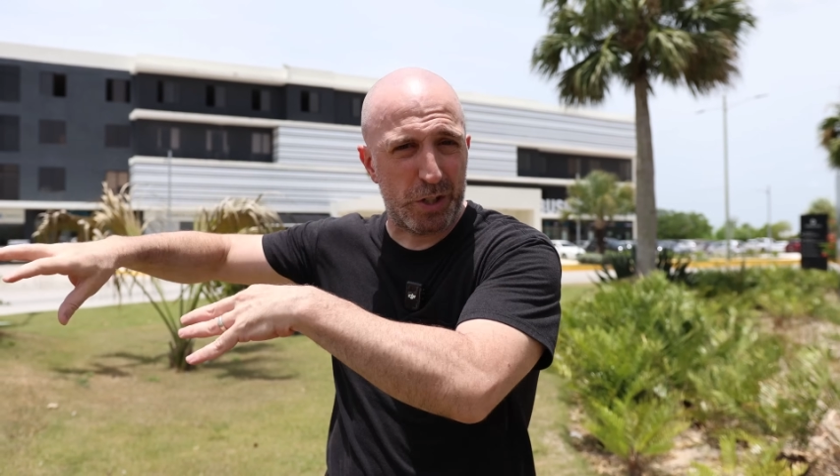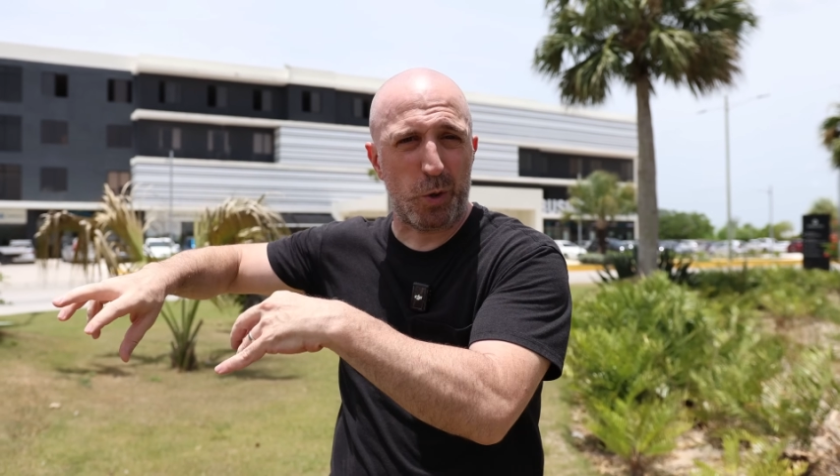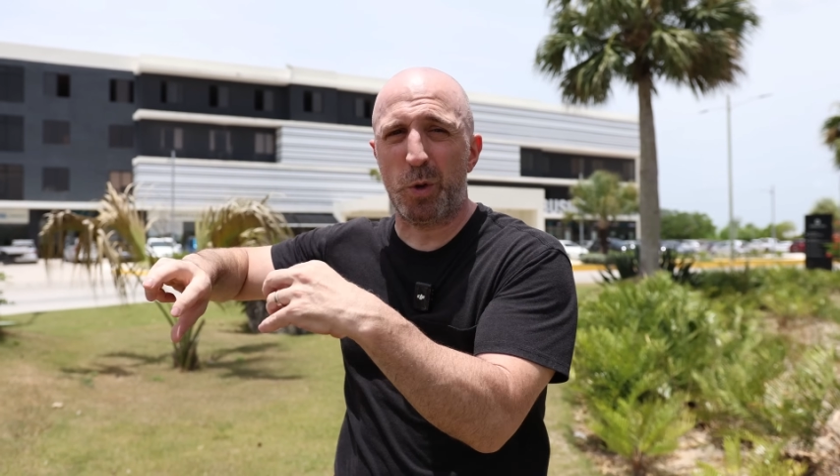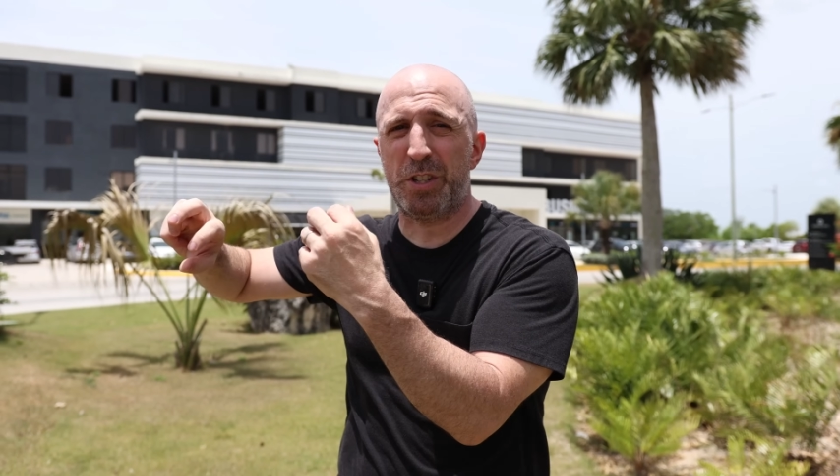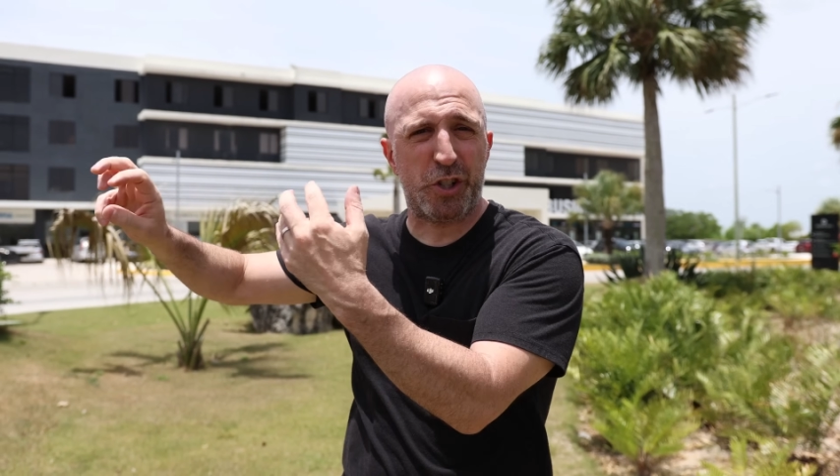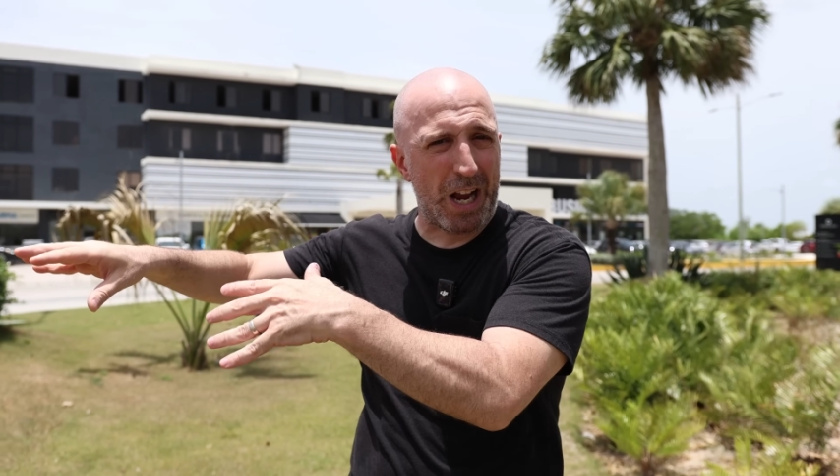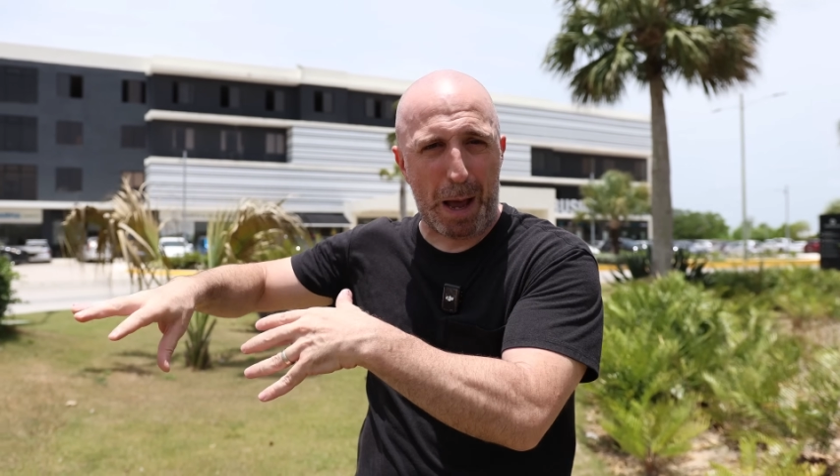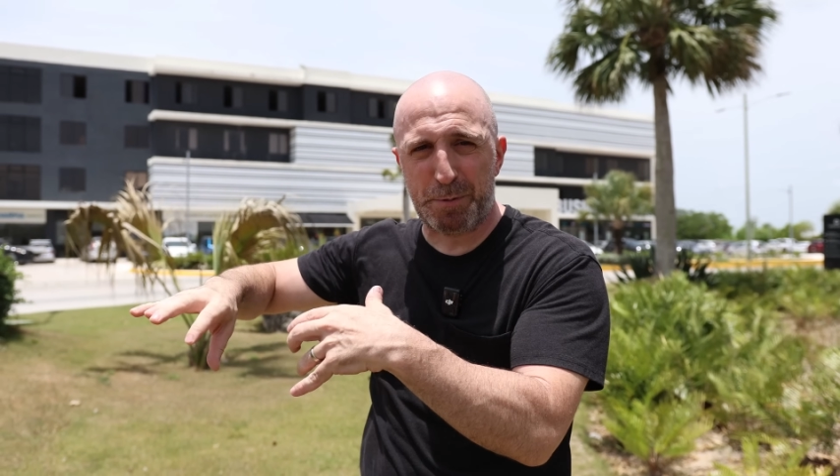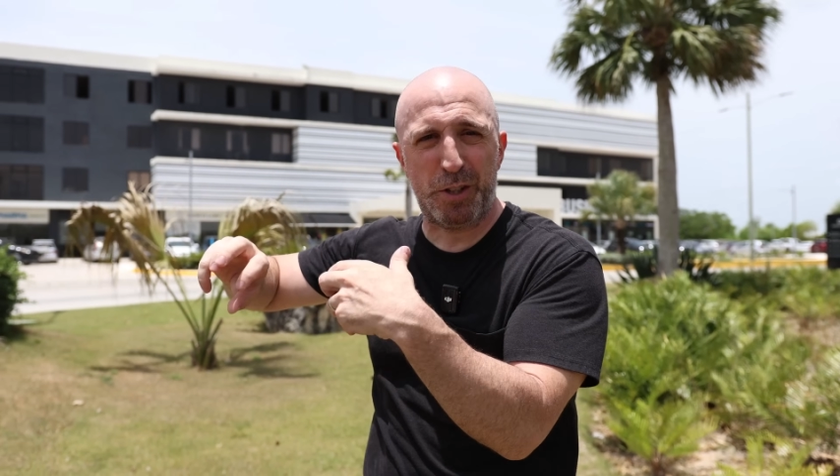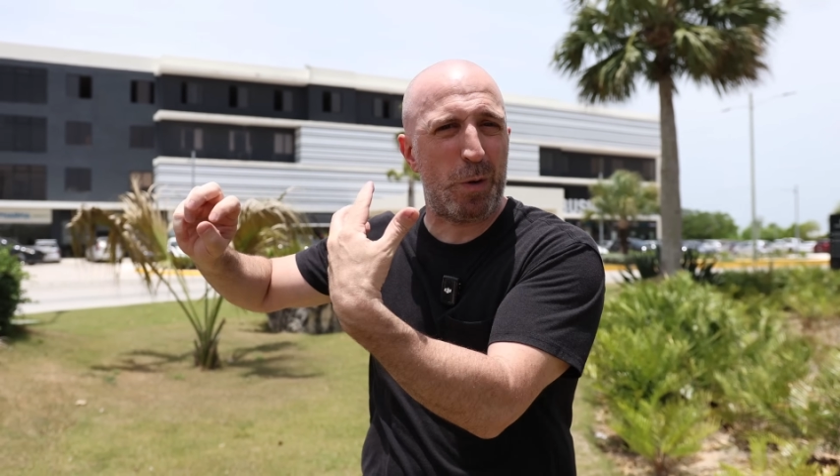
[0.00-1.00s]
stores and
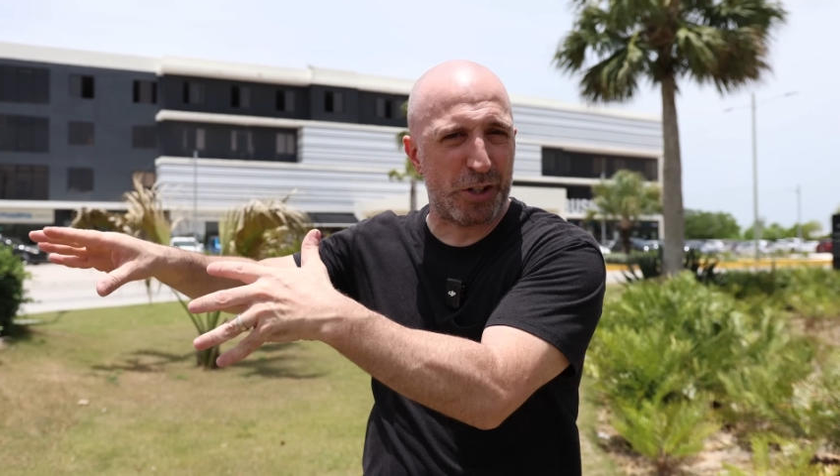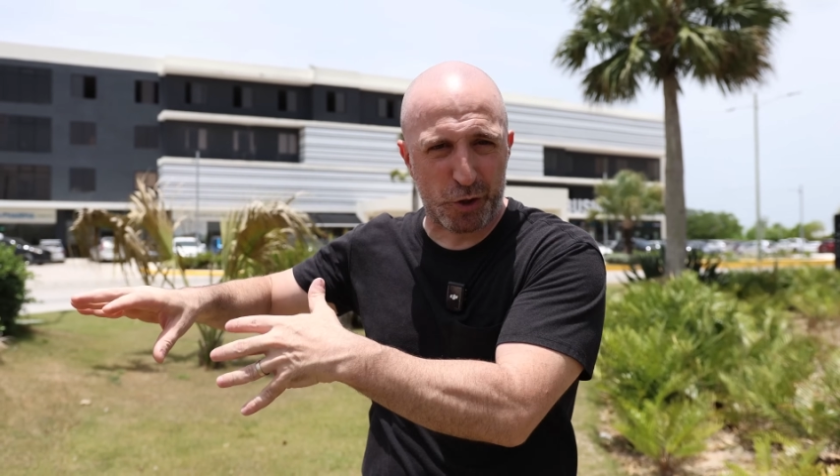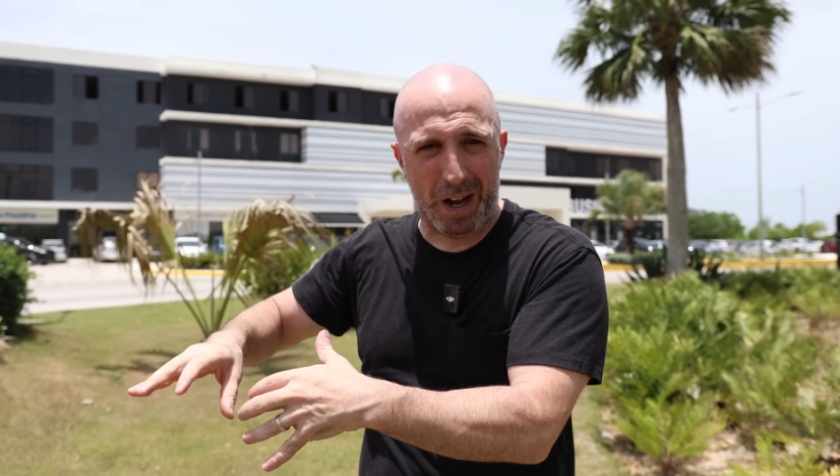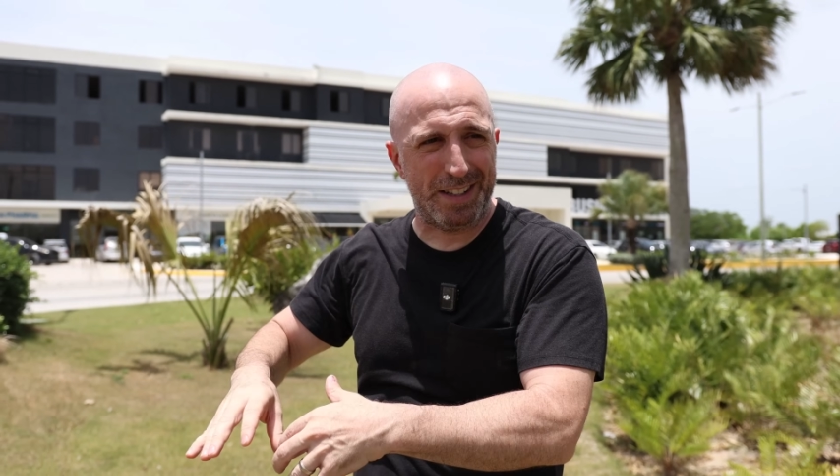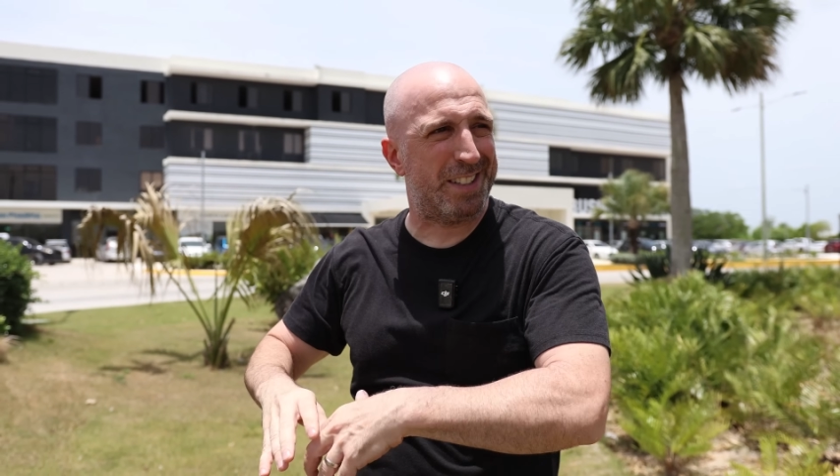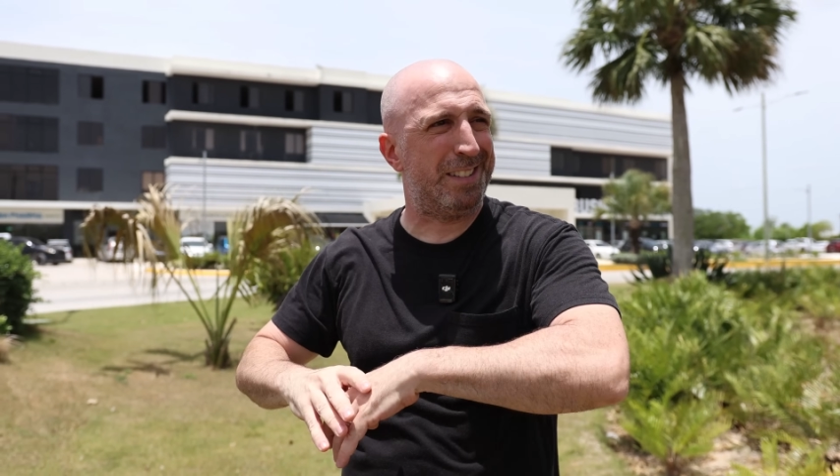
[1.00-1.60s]
shops and restaurants